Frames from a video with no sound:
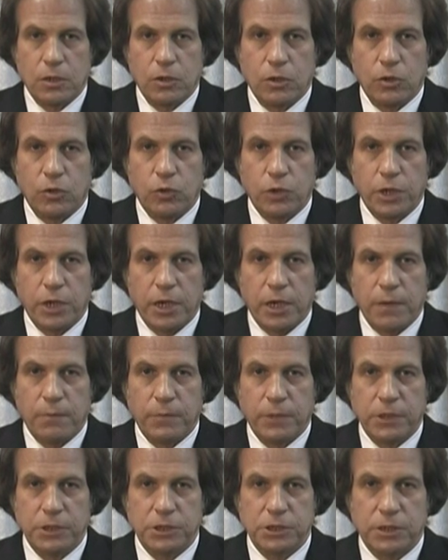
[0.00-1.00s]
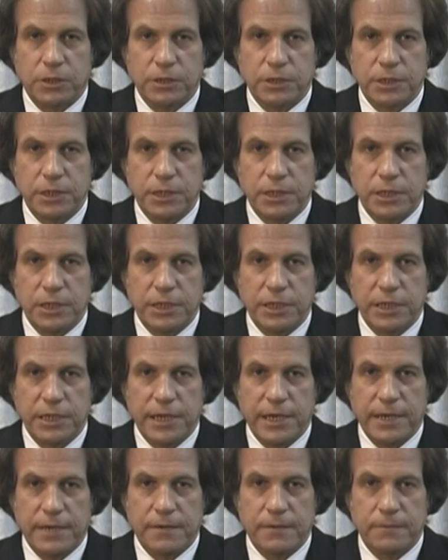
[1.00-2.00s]
Okay, I'm going to start the healing
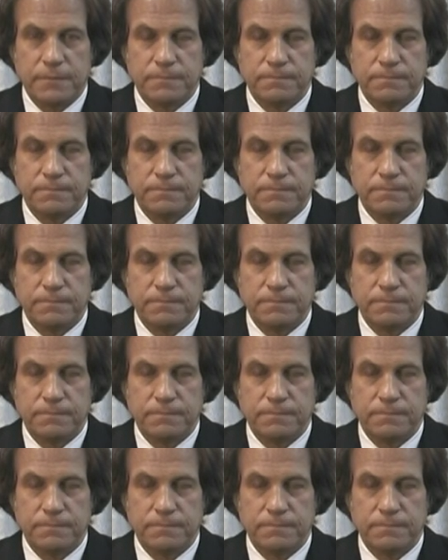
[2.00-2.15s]
now.